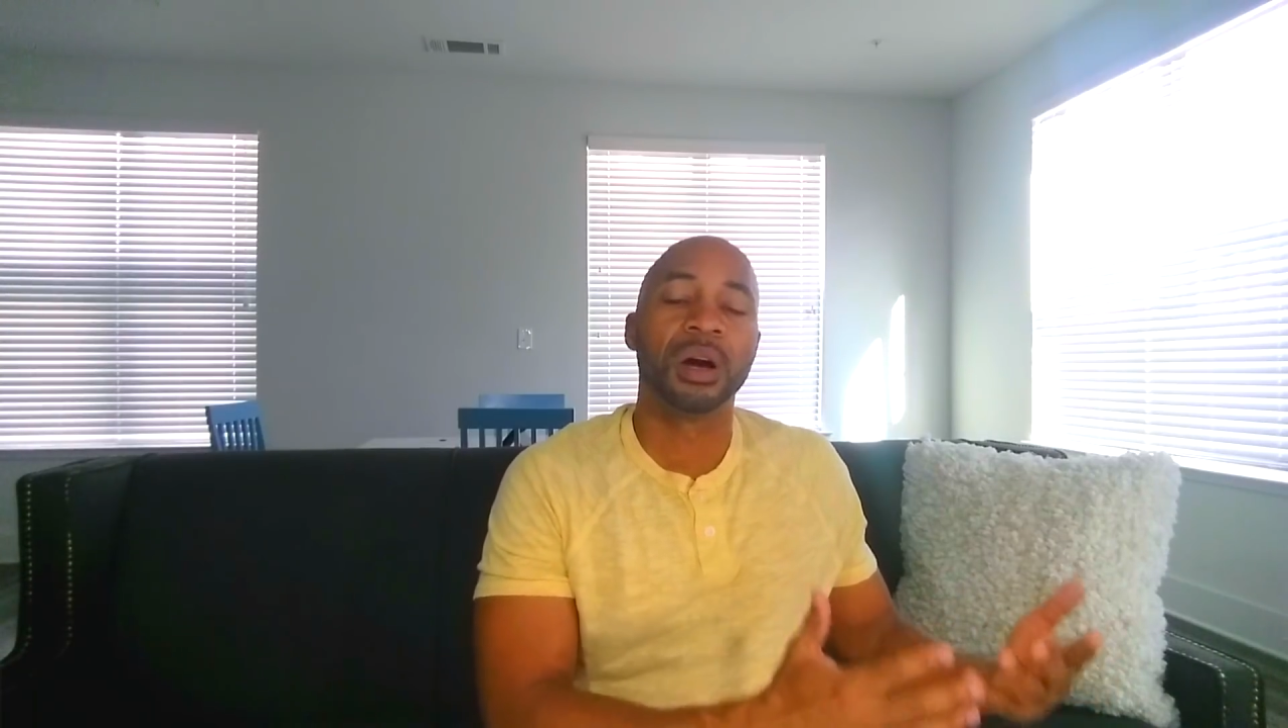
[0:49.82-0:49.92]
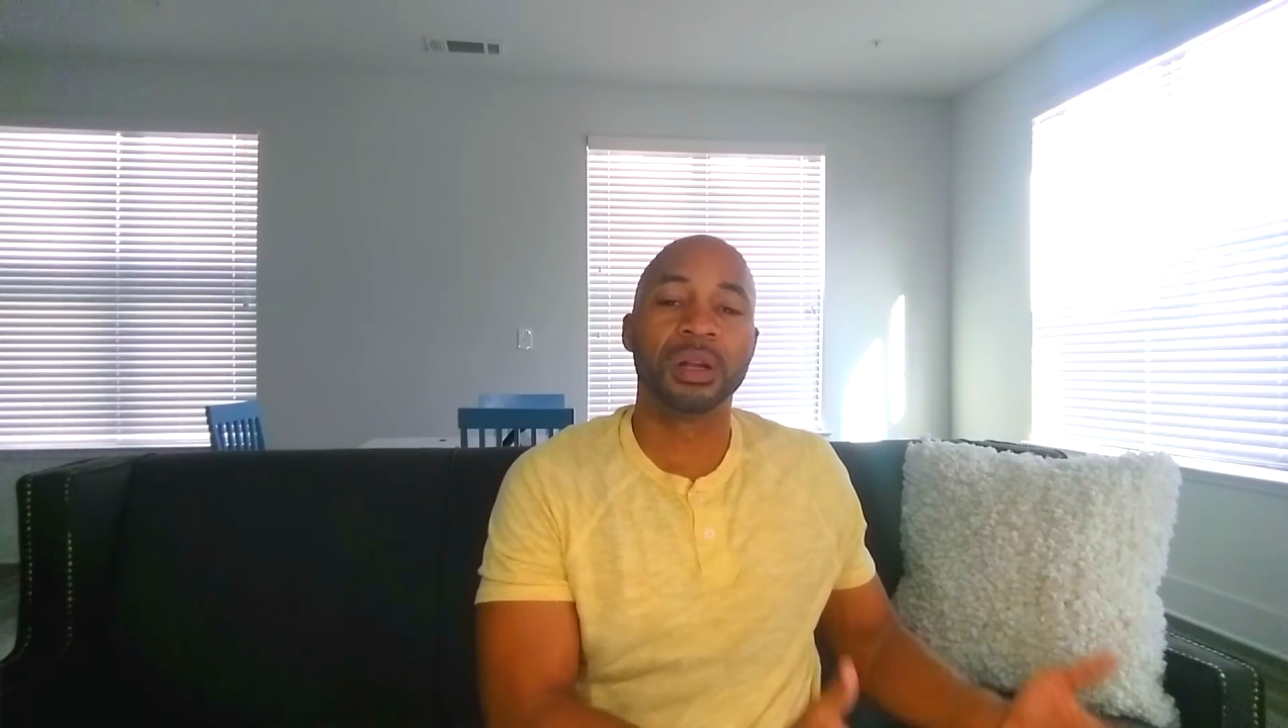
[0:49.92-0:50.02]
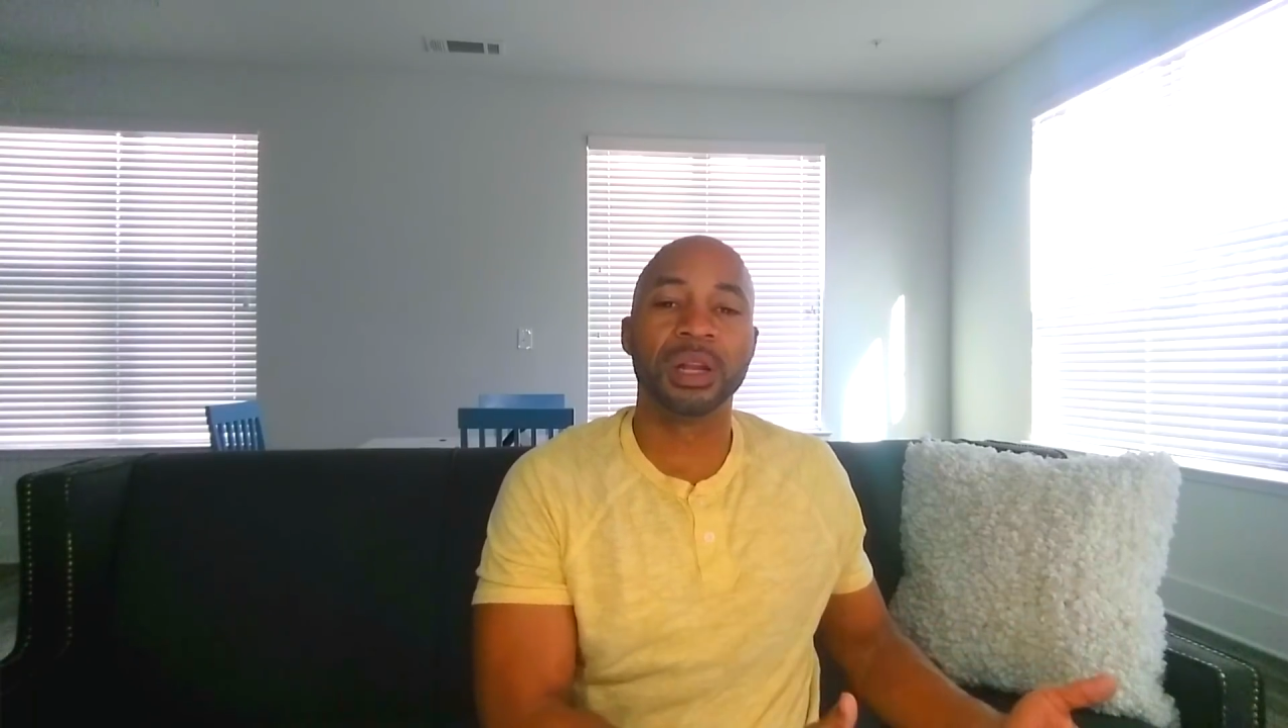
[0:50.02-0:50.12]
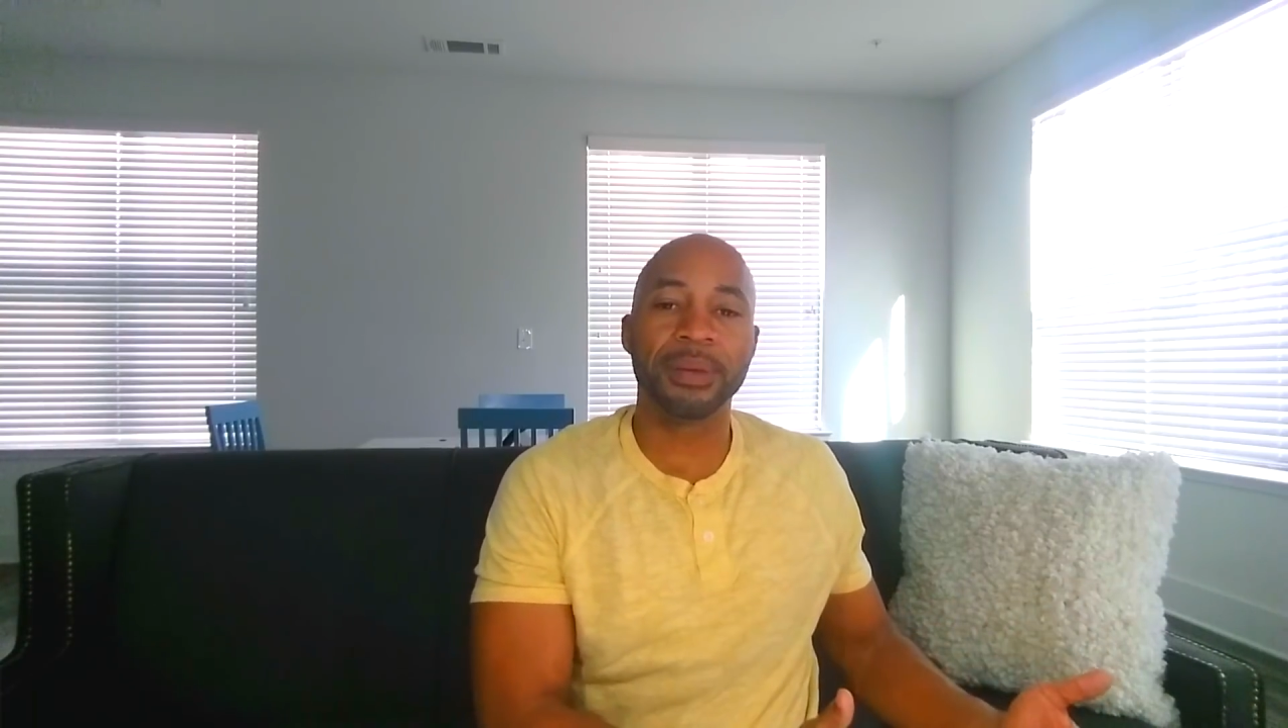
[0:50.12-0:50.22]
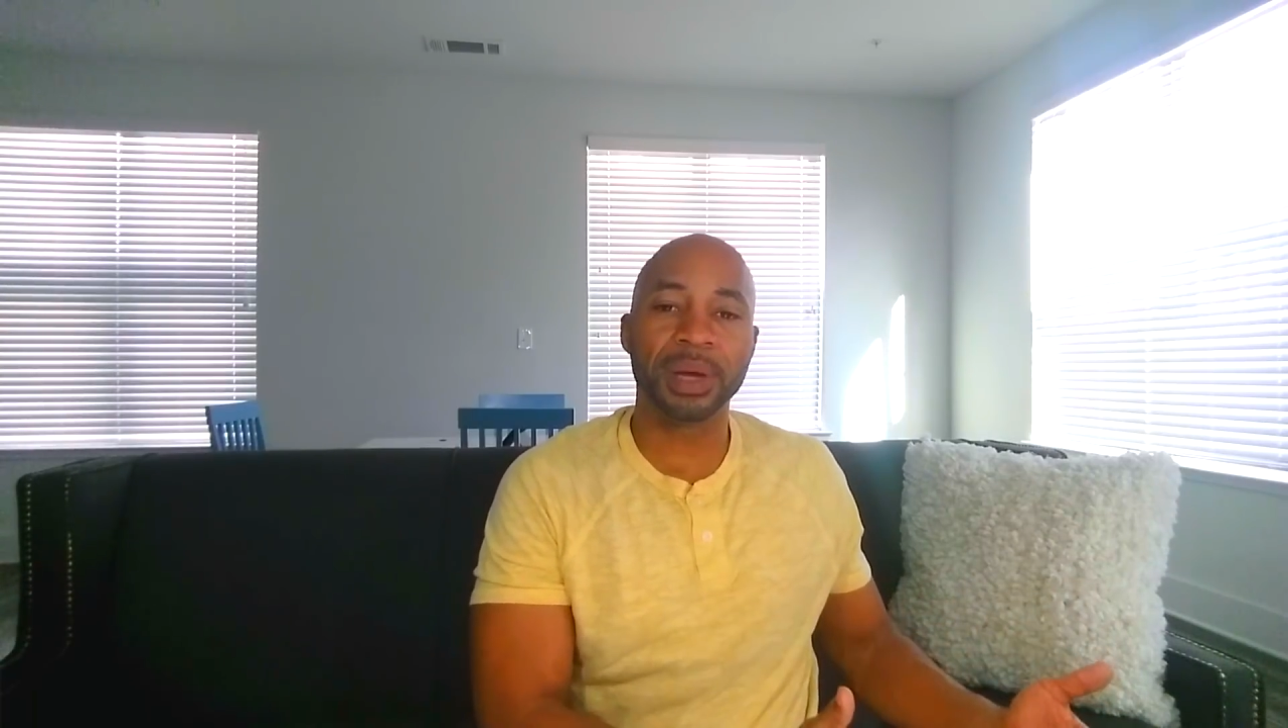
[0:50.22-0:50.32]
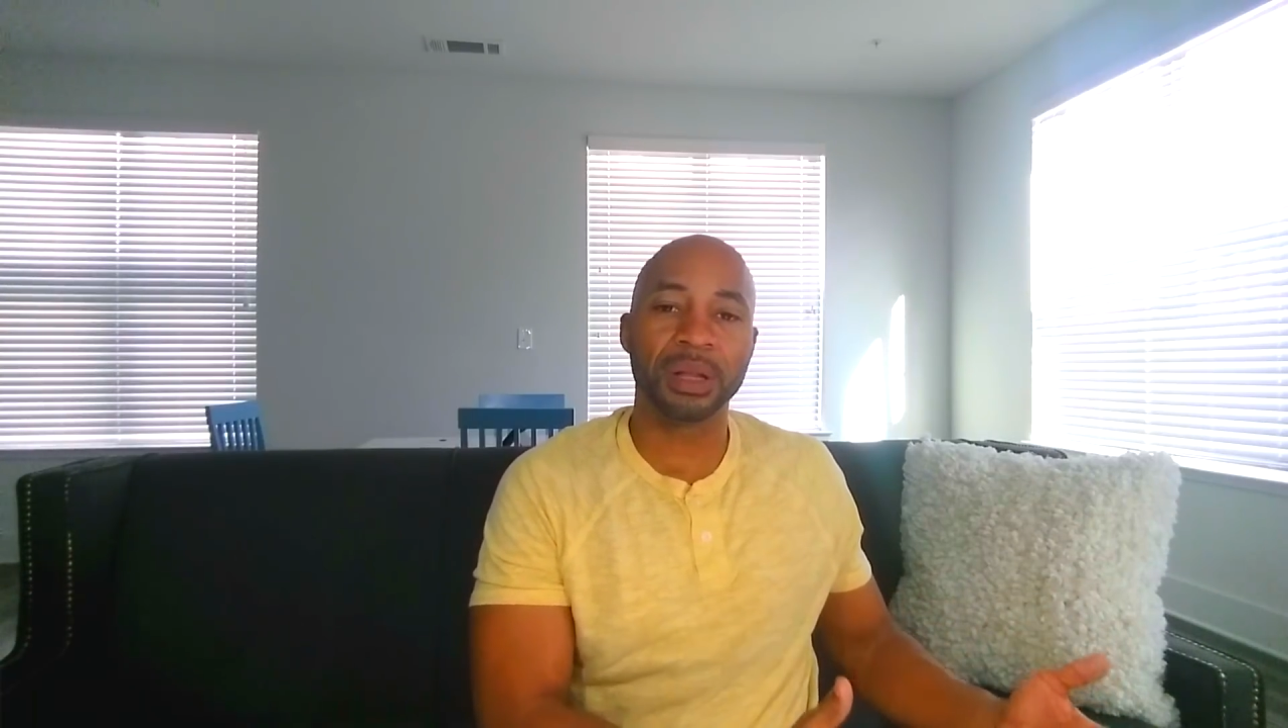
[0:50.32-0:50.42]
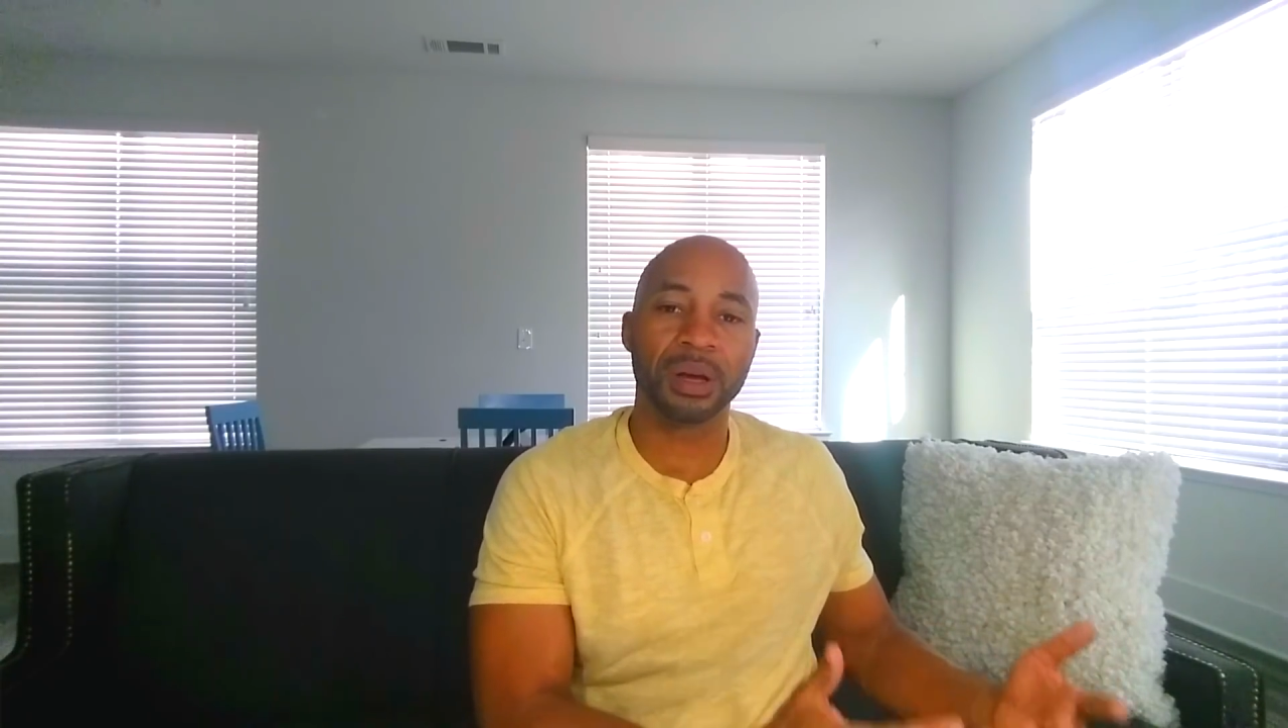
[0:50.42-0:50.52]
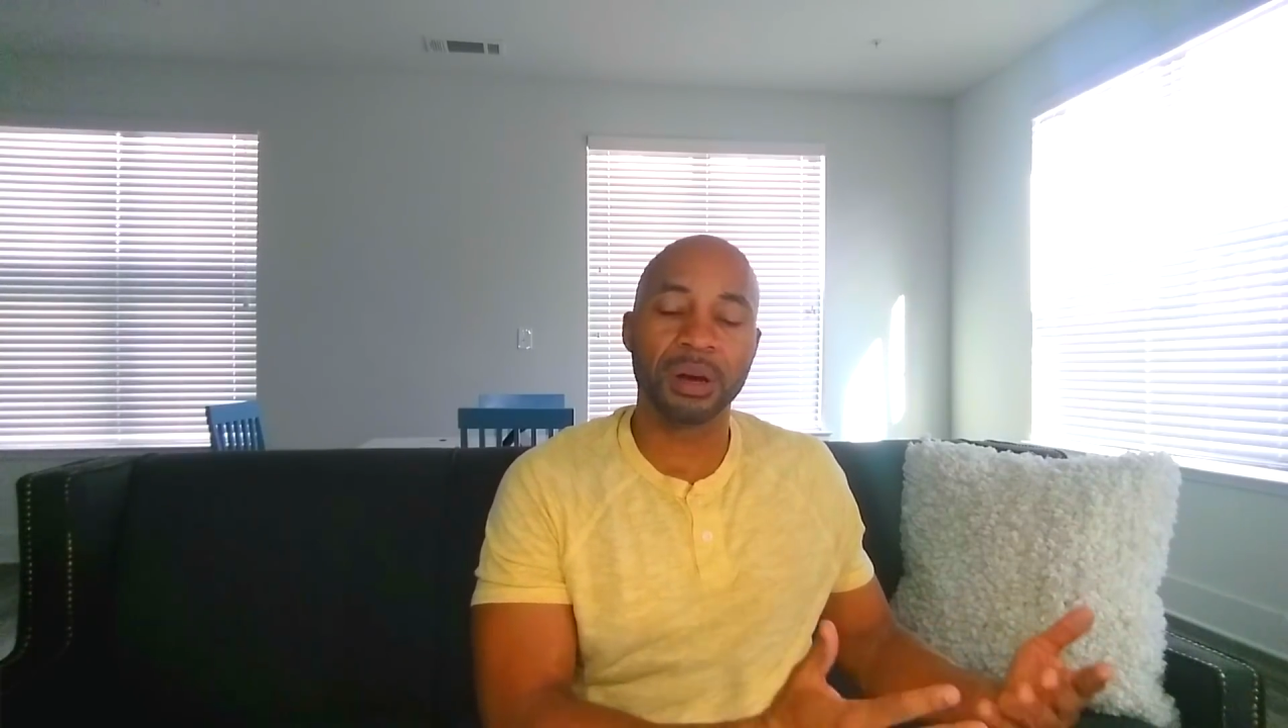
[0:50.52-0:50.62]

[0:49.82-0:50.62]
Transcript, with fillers: a limit